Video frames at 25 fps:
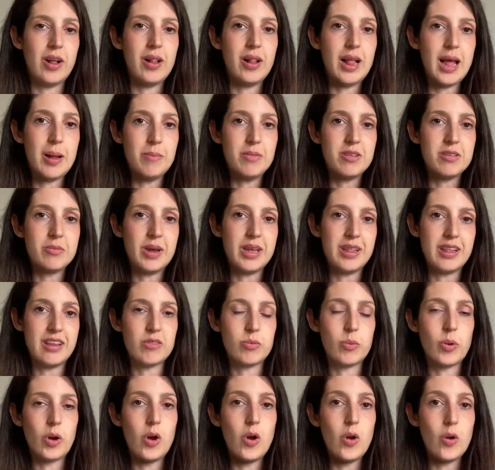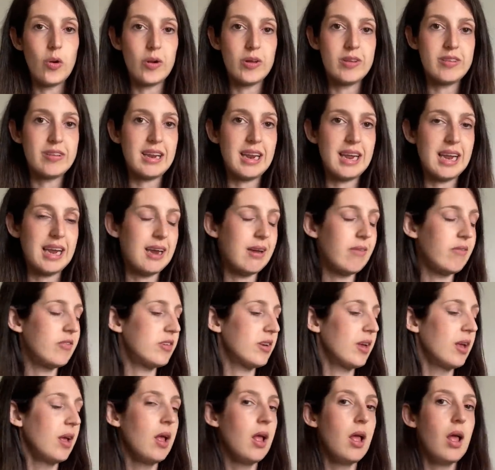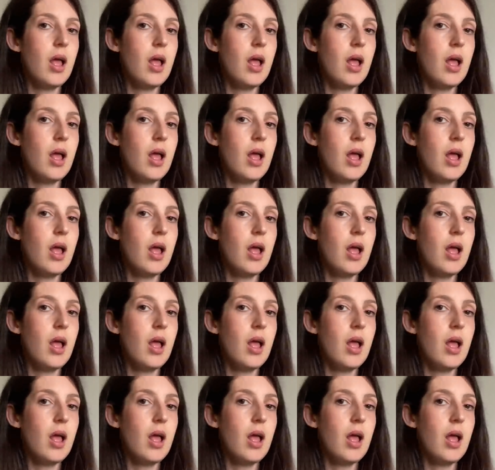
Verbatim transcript: I'll aim to make this one long sleeved.